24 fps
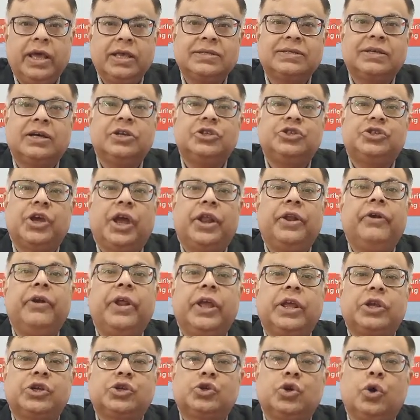is a
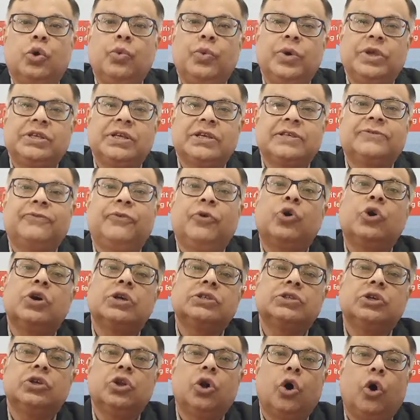generic show which has
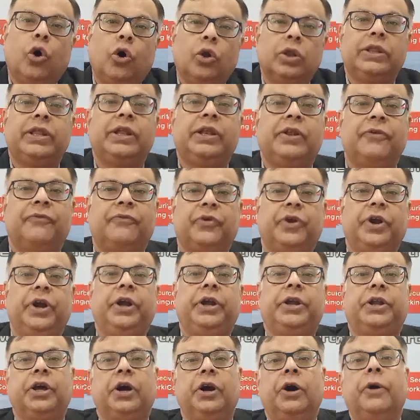focus on all the
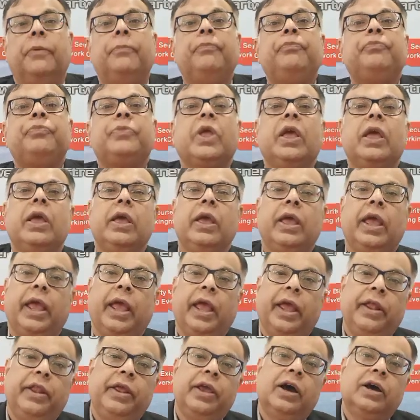different uh,
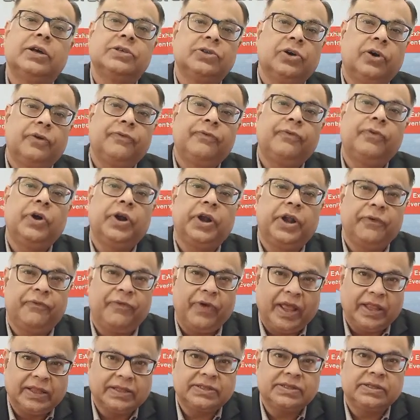areas of
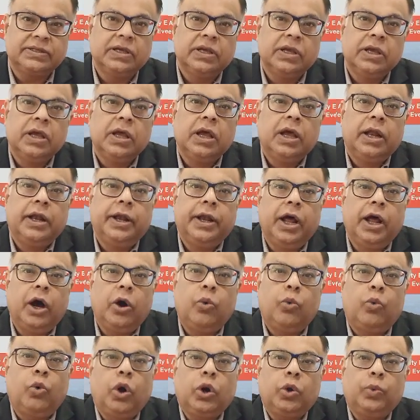defense now
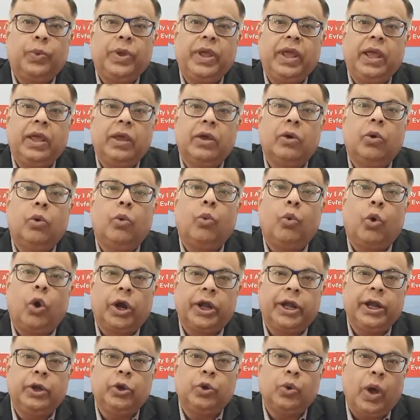what we
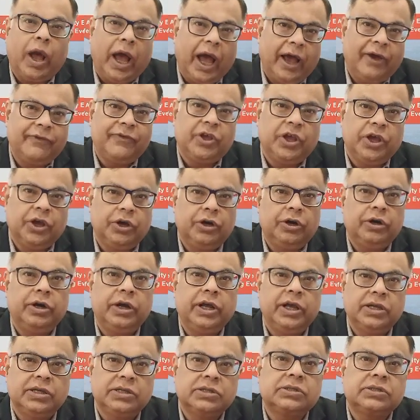wanted to have here
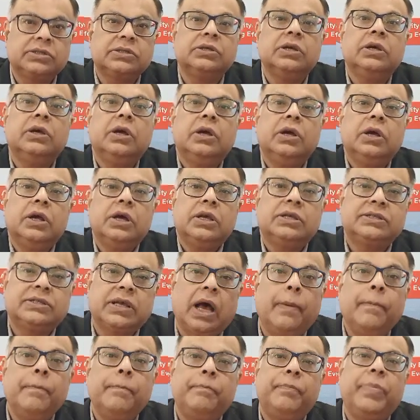is
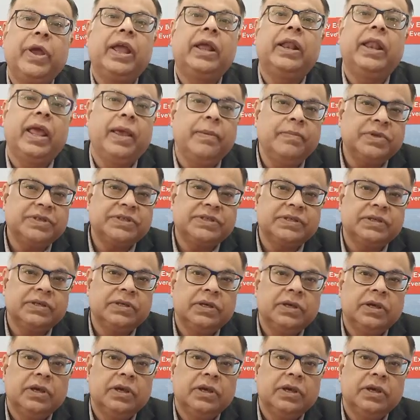some big names